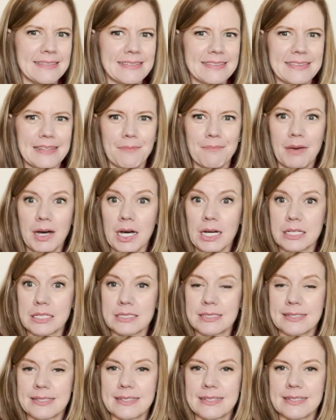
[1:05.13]
the
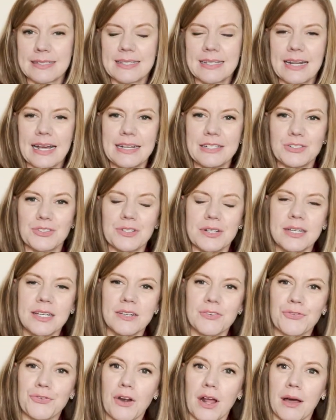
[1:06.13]
mugs that I drink
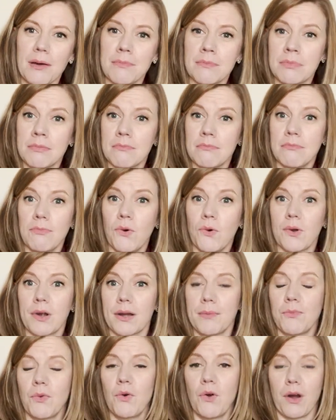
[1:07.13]
from more
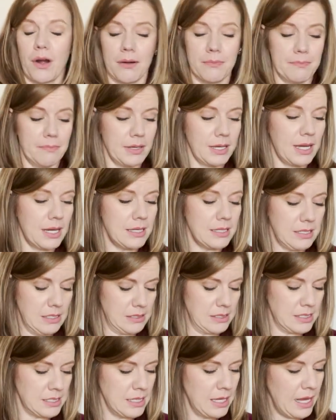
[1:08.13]
and more
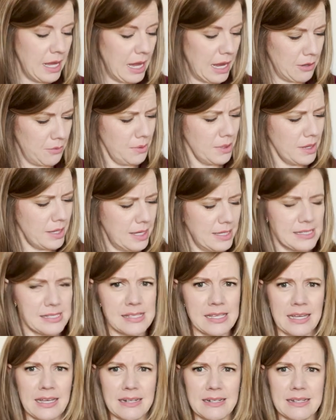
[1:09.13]
because I realized
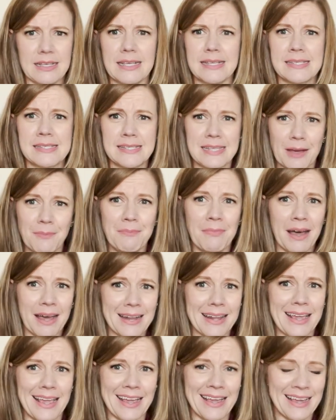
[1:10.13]
that
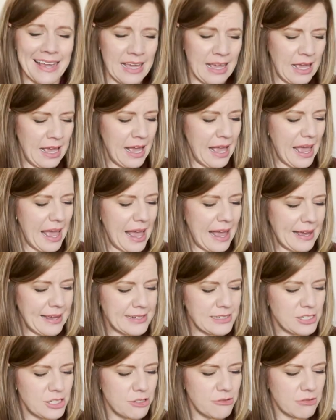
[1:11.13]
somebody had
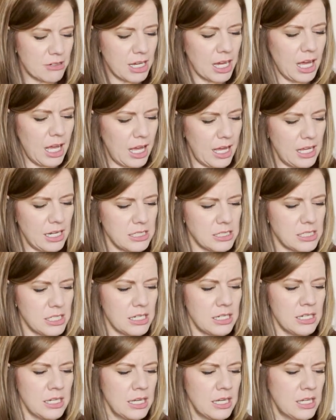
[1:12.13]
to cut
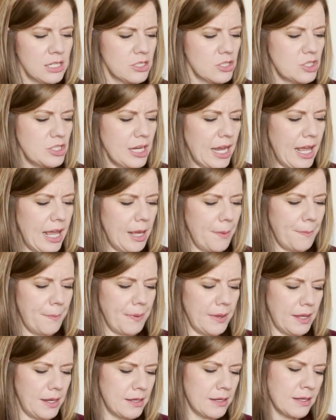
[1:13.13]
and shape
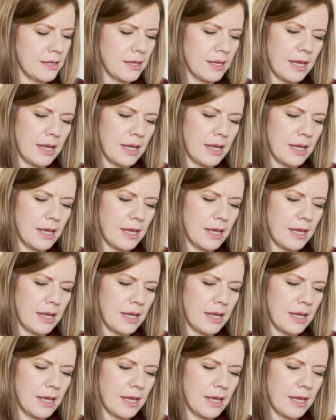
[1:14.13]
and